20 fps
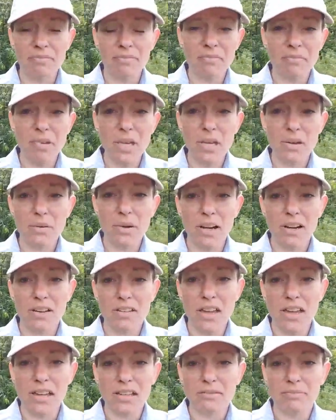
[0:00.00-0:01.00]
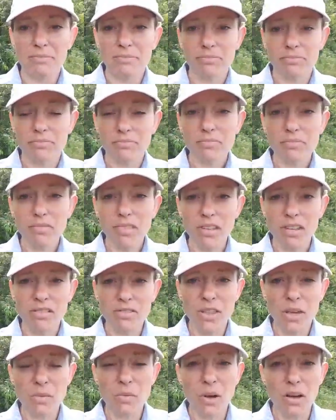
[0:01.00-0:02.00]
be aware that if
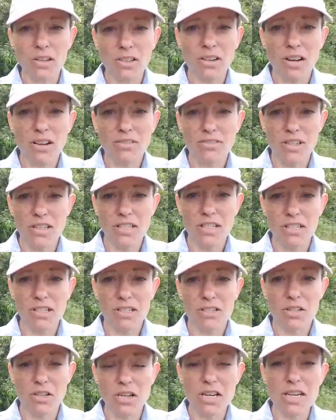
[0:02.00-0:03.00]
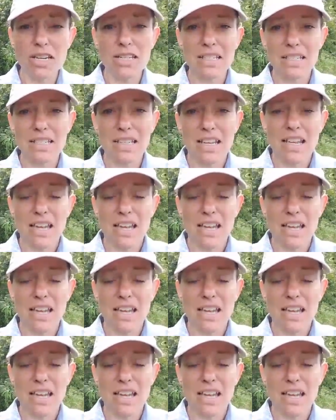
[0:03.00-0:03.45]
they wander off into the trees,